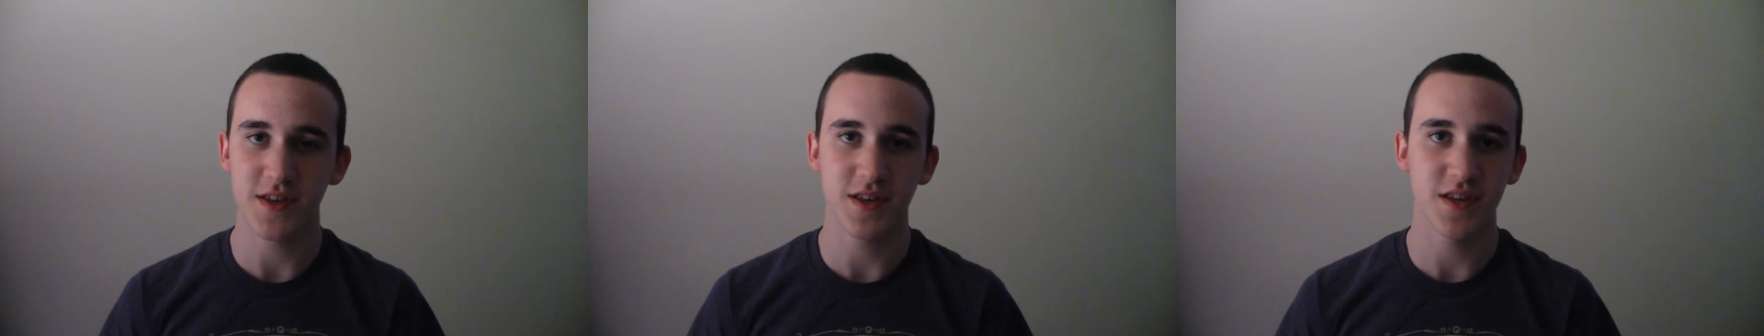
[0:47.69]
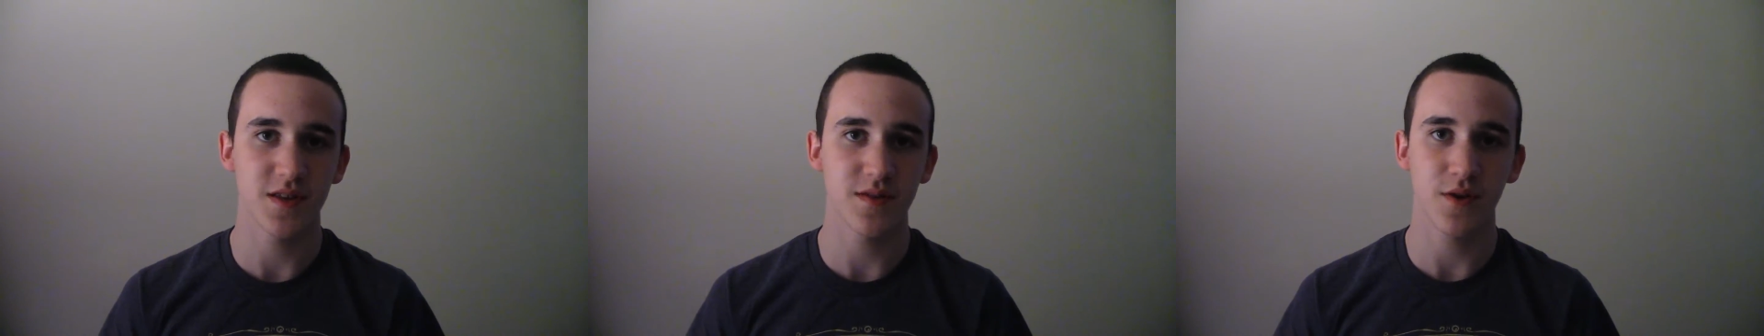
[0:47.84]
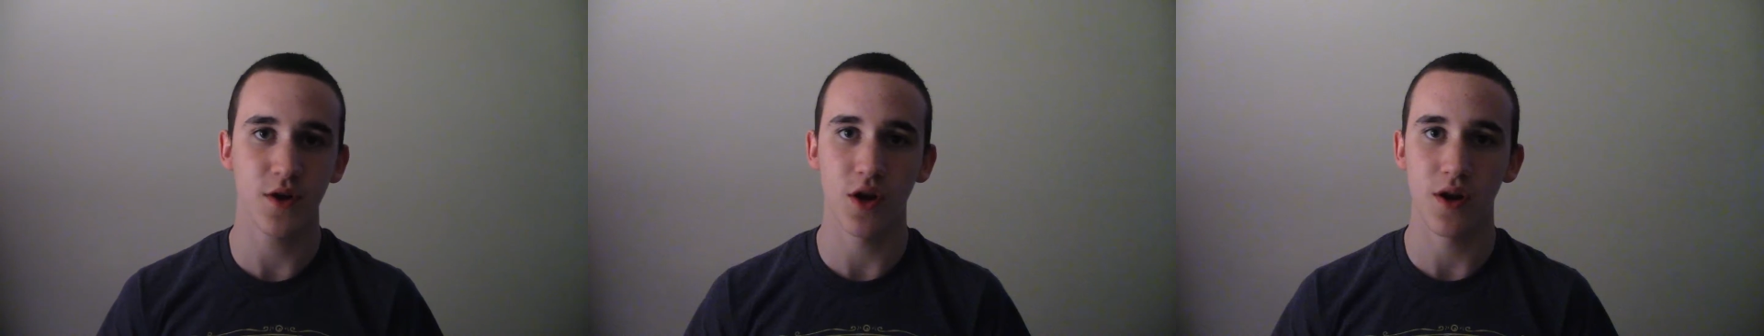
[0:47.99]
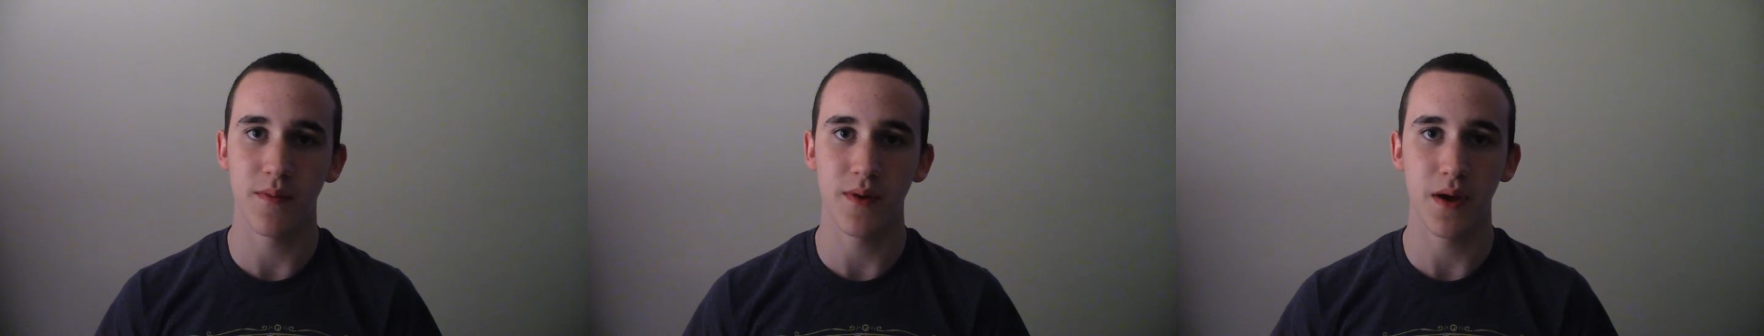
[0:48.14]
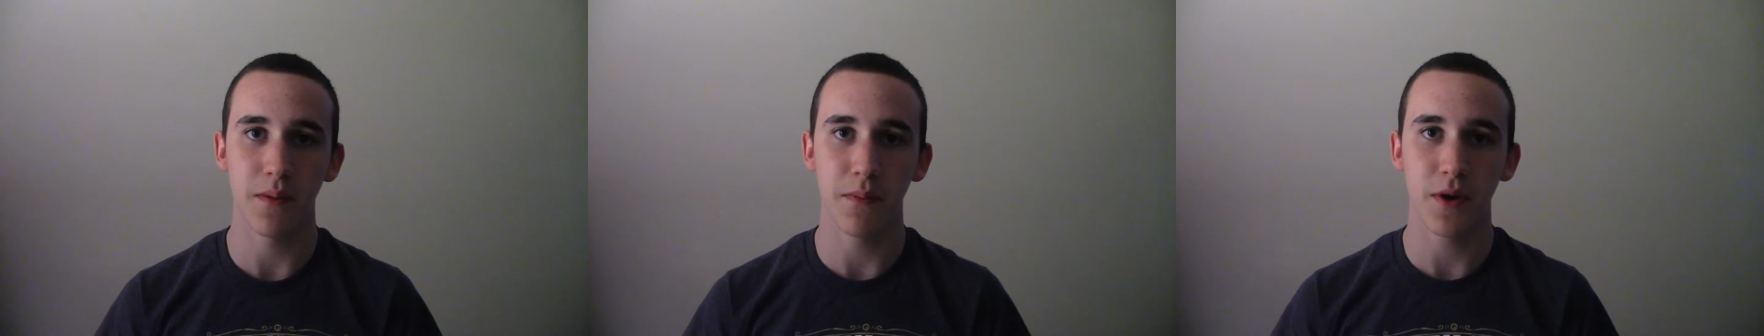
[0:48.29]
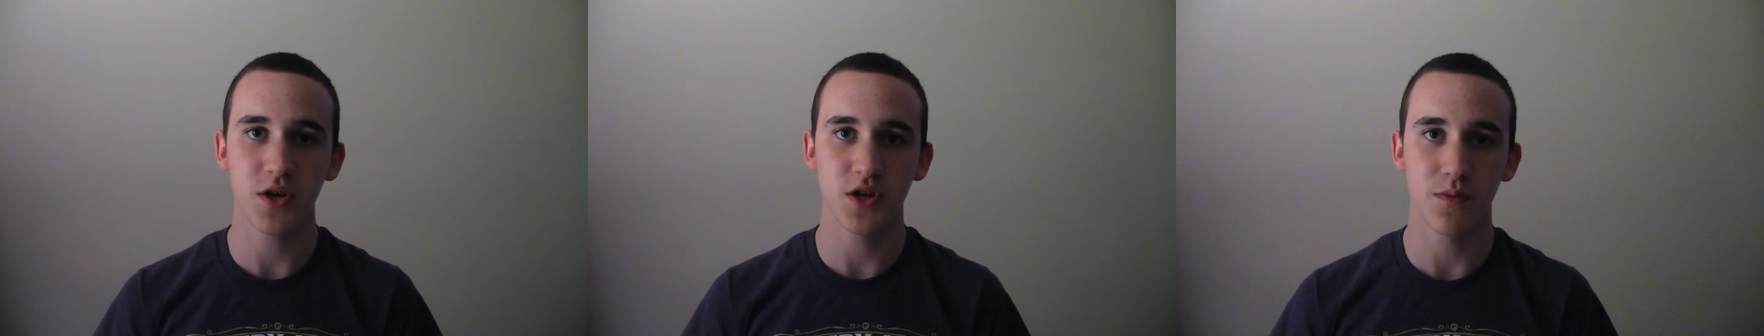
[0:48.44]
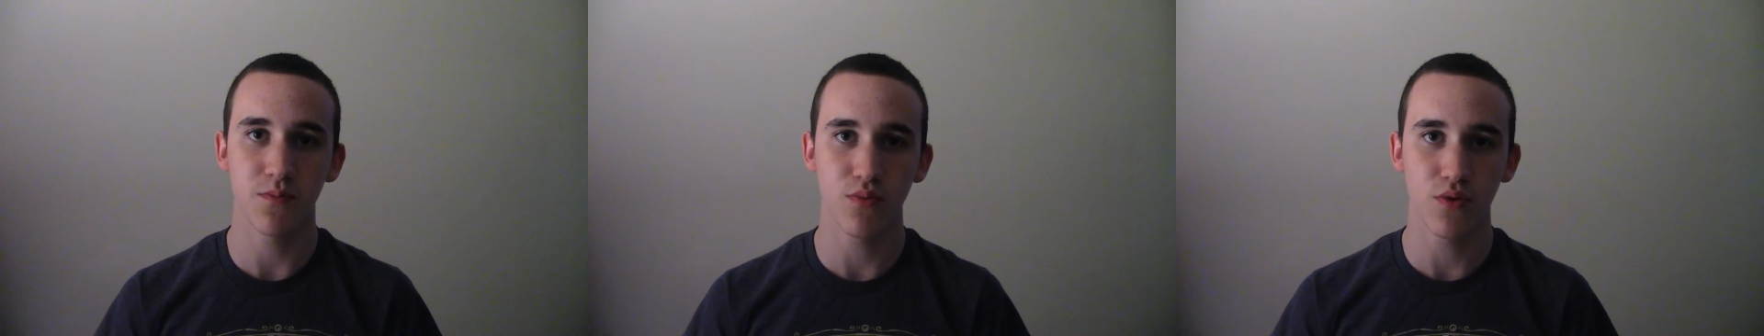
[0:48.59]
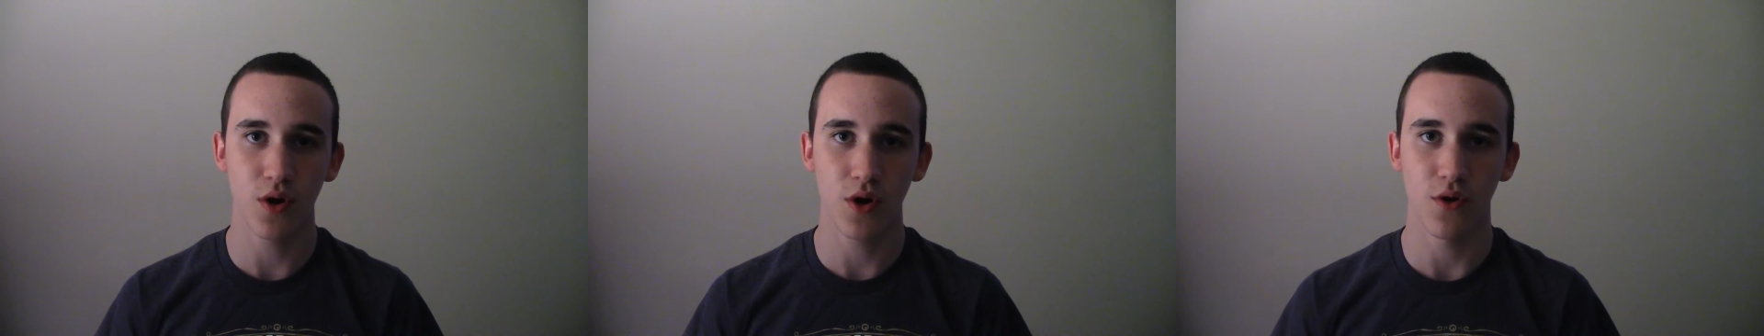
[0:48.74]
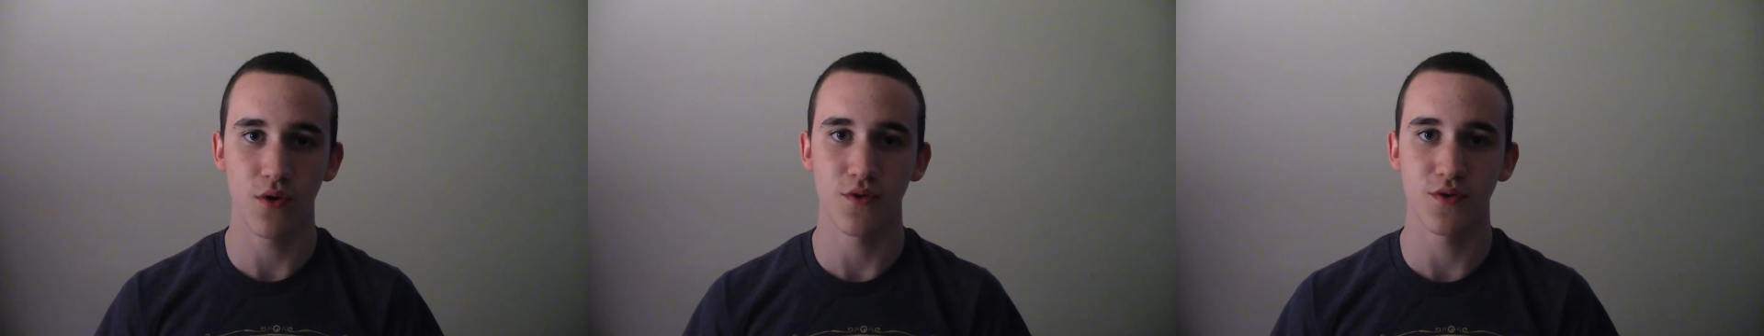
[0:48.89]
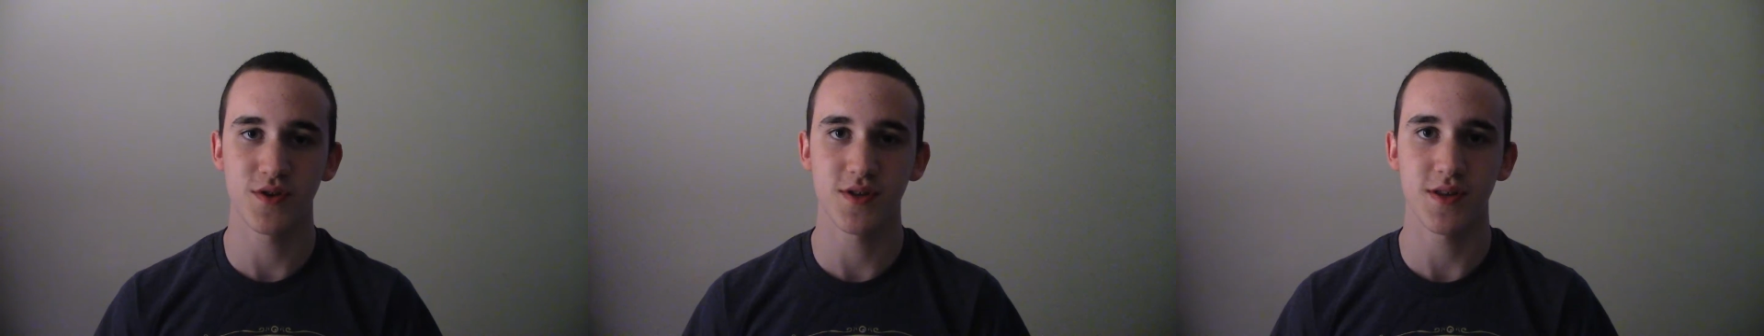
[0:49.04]
It's going to be a bunch of
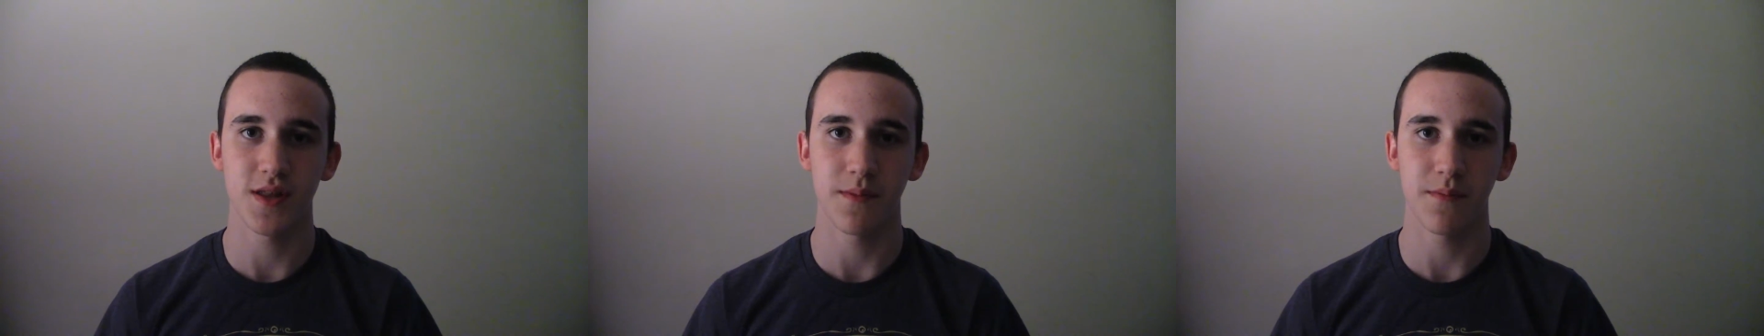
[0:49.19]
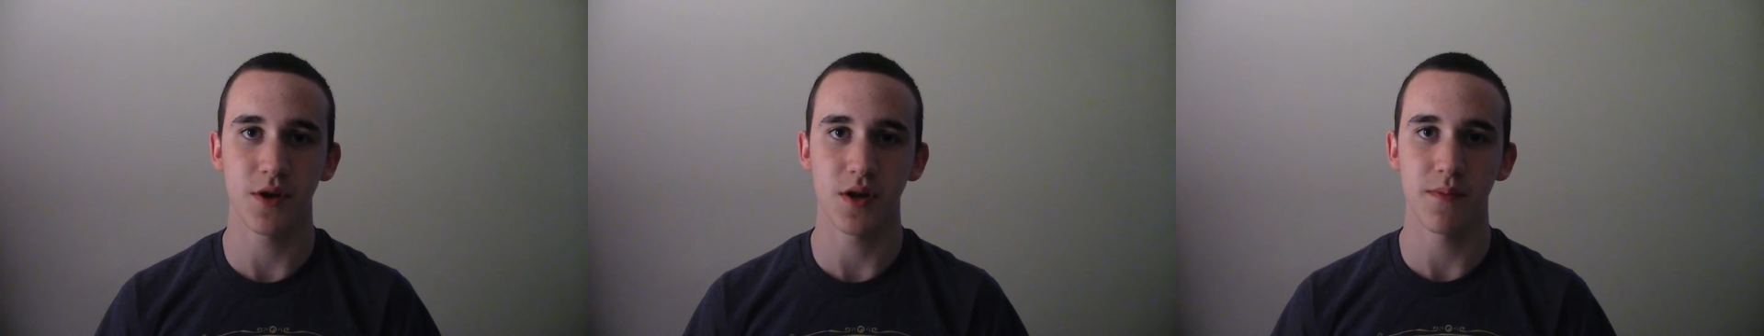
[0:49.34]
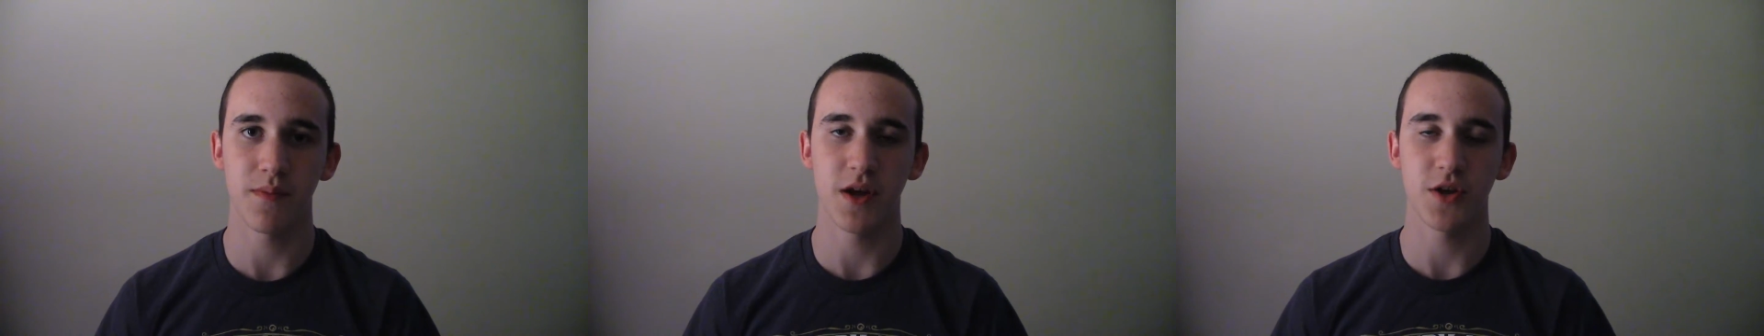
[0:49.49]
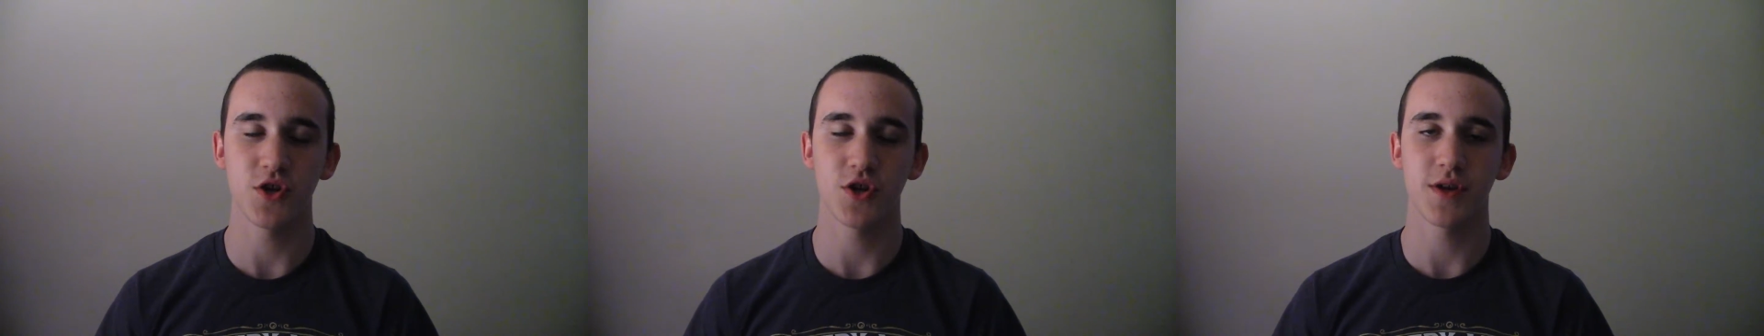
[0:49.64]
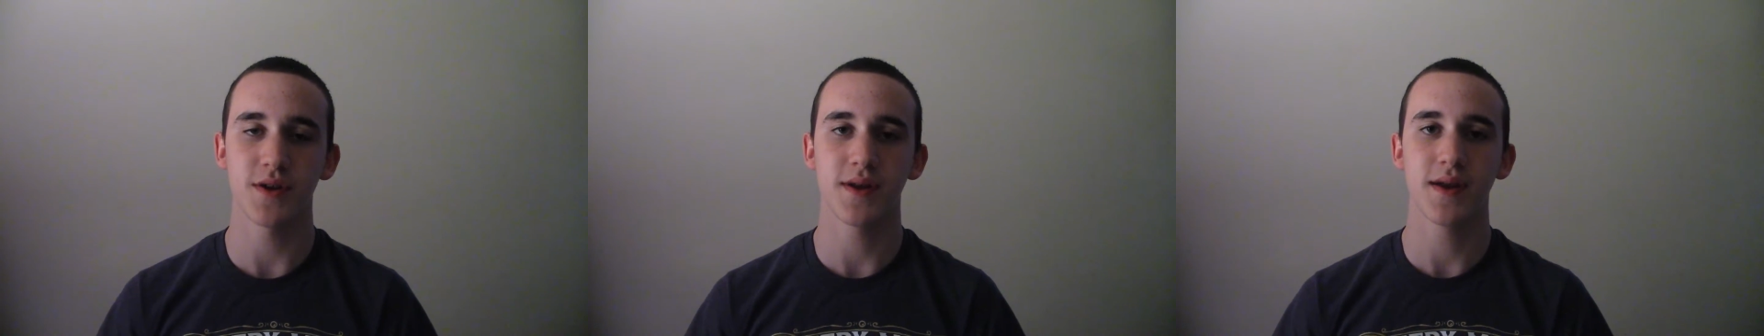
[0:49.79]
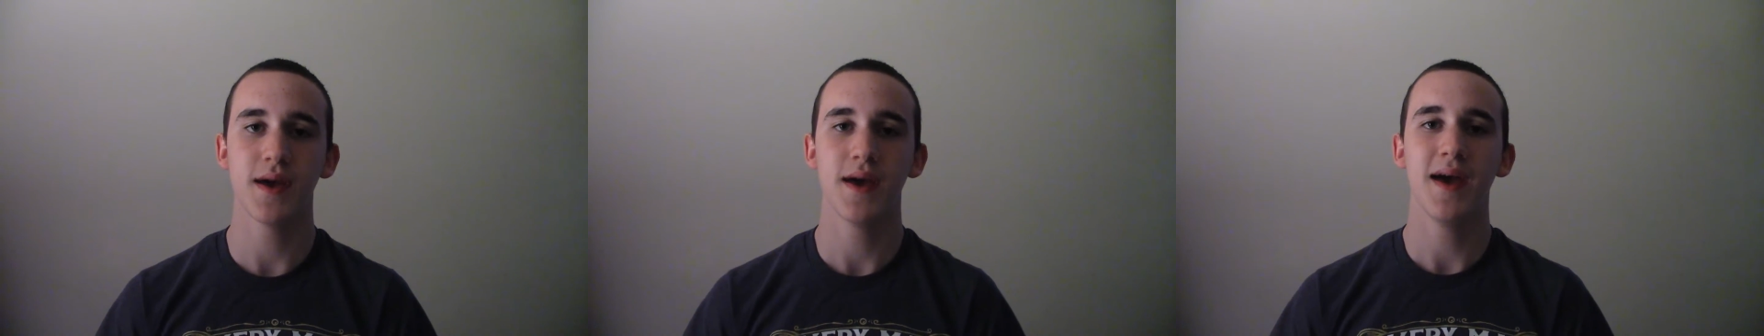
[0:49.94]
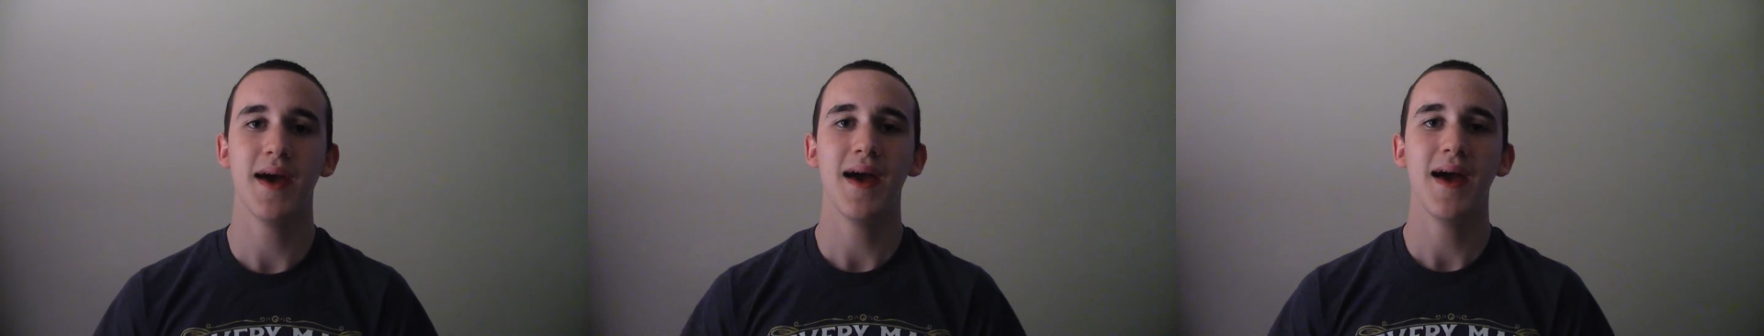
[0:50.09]
pros I'm going to mention.